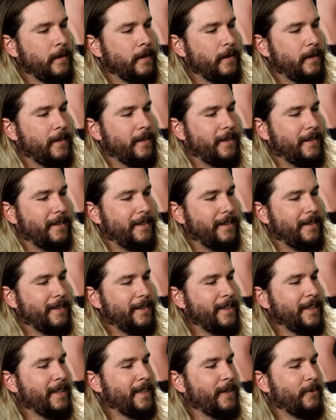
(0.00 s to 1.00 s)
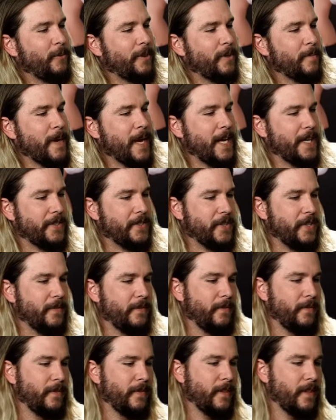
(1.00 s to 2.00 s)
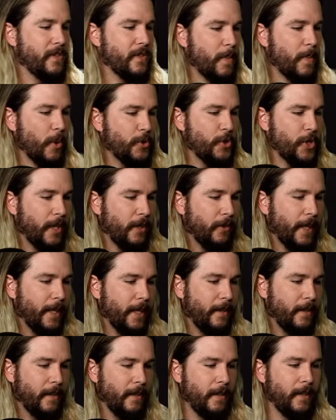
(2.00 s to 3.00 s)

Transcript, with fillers: eh, with a mask, smoke generator,